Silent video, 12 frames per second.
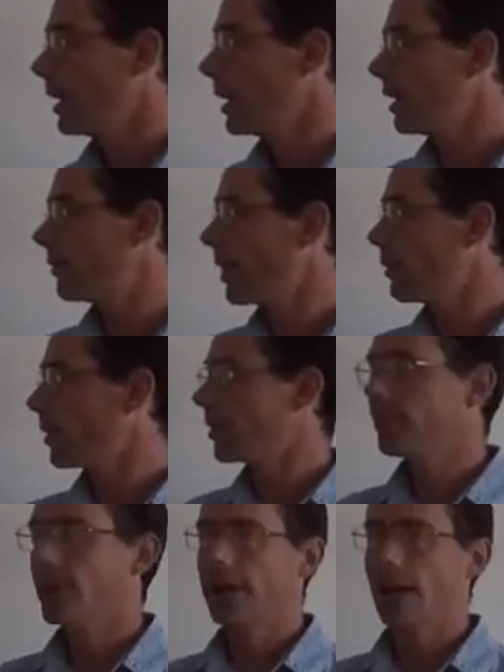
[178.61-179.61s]
If I want to
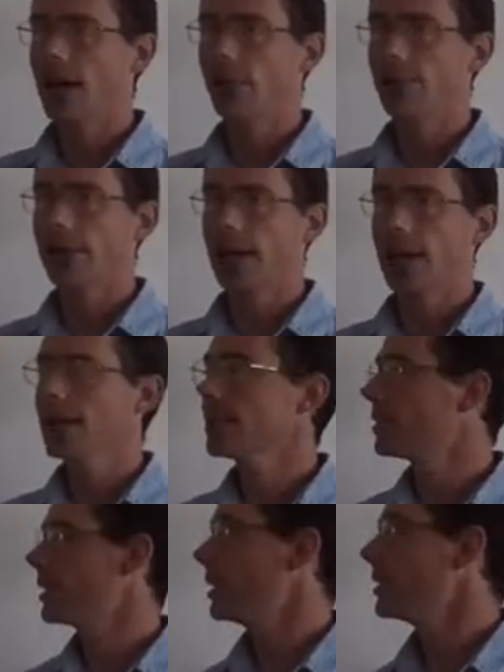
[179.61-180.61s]
find out what that
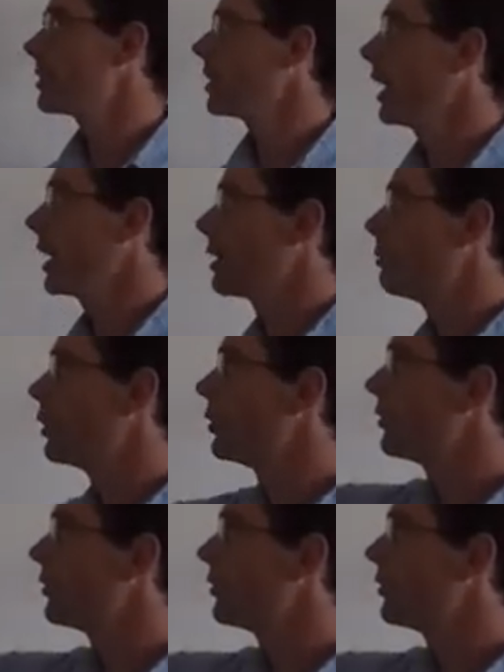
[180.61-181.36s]
x is, I can move